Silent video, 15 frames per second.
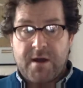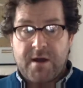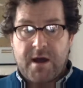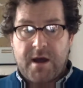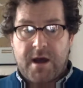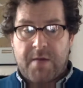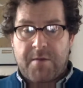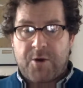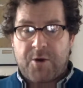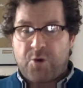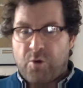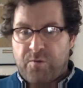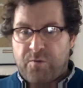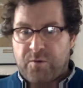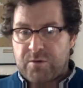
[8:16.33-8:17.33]
um, an
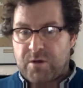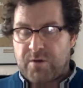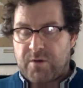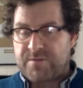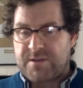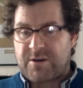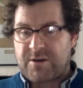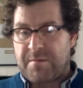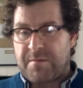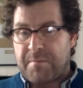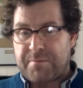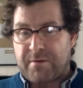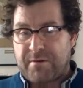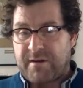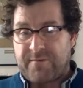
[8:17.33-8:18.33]
awful lot of time
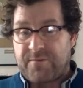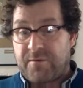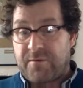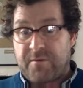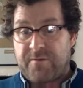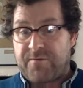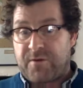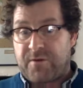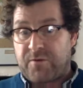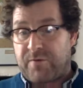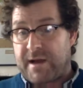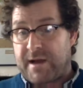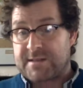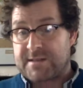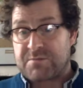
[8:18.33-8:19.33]
applying for, for
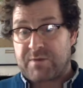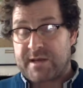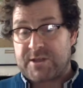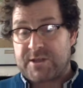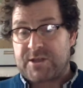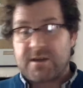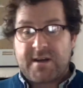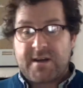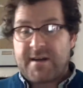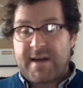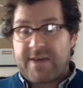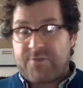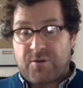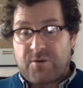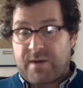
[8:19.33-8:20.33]
grants, which
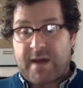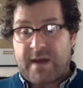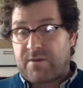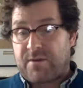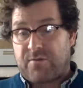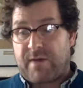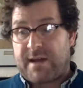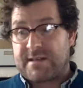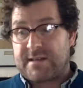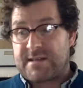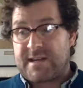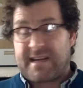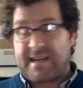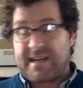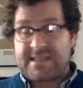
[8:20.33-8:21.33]
if you get the grant,
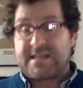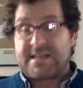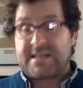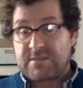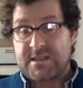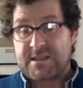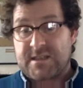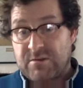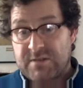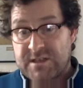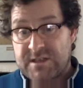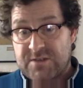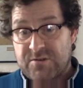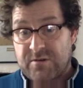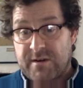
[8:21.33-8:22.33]
it's still
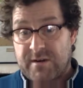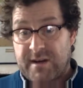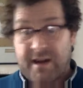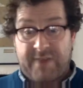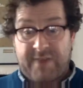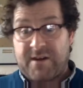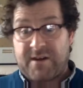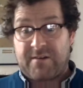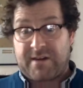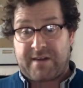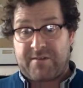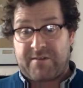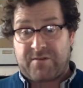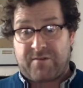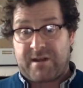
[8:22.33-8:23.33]
soul destroying. And if you
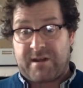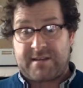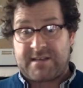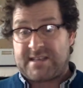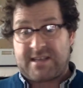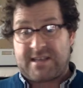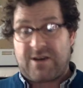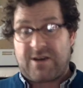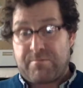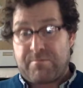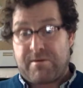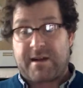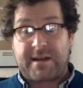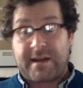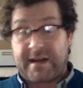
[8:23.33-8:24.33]
don't get the grant, it's
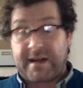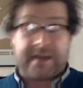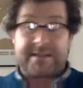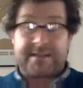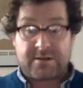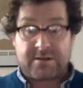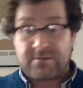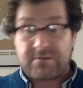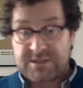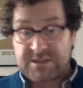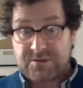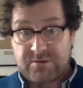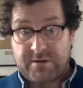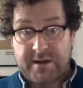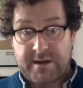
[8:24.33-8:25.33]
heartbreaking and soul
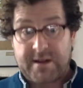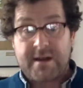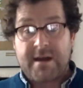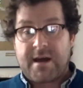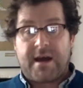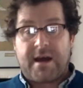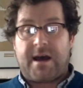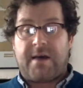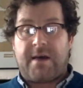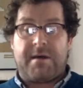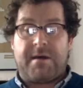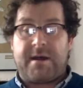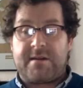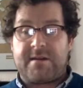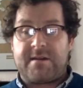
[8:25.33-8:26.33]
destroying.
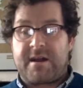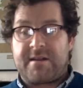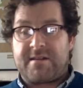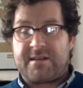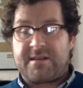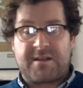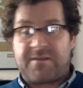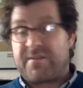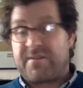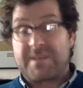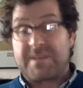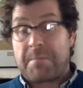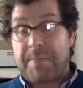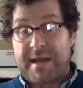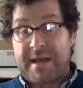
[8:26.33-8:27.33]
Um, and, and there's a, there
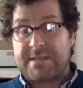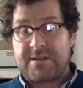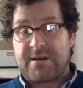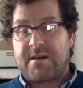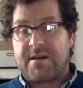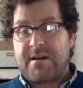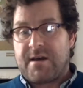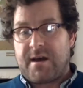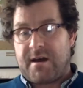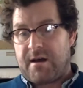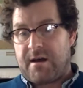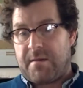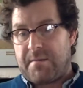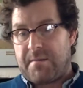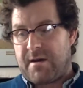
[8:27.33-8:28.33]
is a better
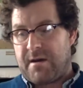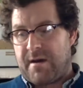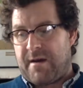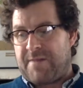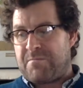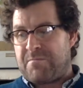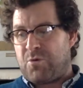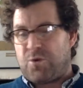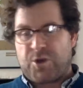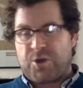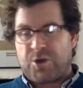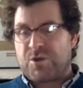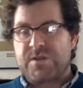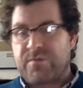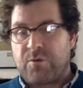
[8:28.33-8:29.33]
um, and more
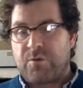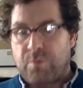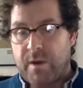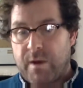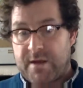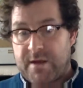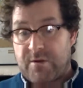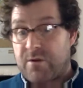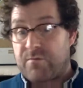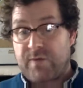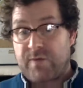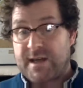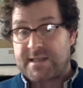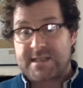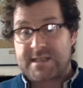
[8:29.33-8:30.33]
useful way you can
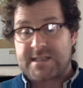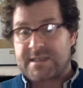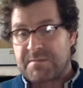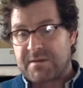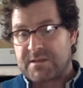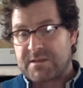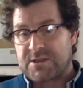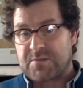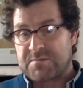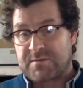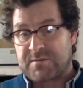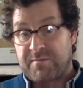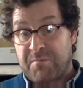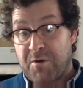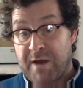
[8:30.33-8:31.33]
raise the similar sums
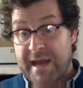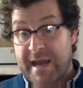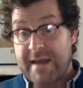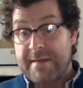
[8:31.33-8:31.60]
of money,